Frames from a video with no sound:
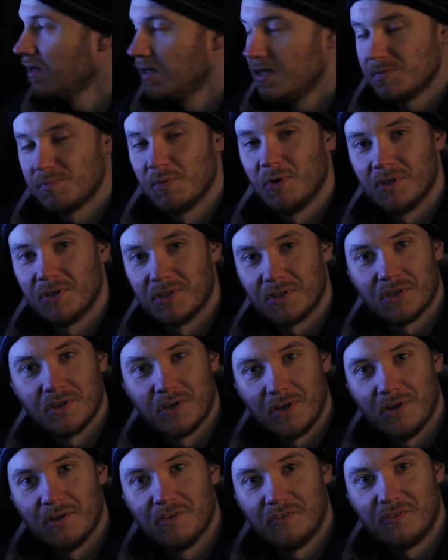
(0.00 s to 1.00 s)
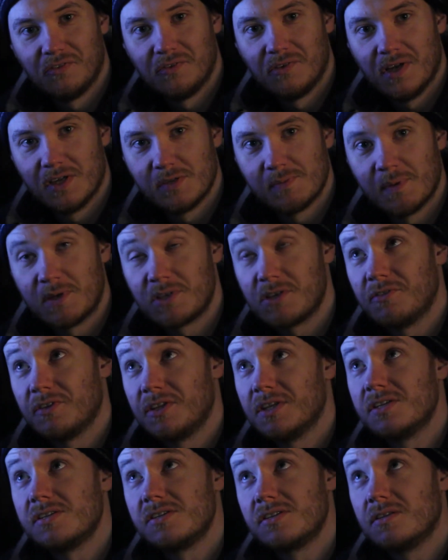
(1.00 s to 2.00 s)
it's more than good enough, especially for
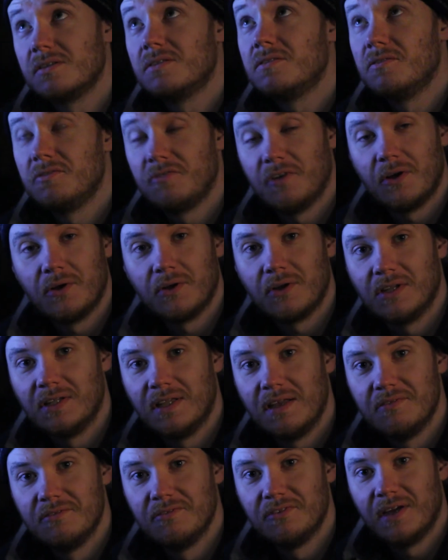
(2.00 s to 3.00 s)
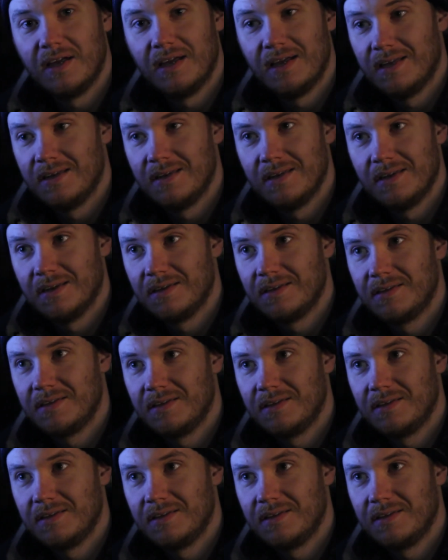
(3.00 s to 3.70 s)
this focal length, and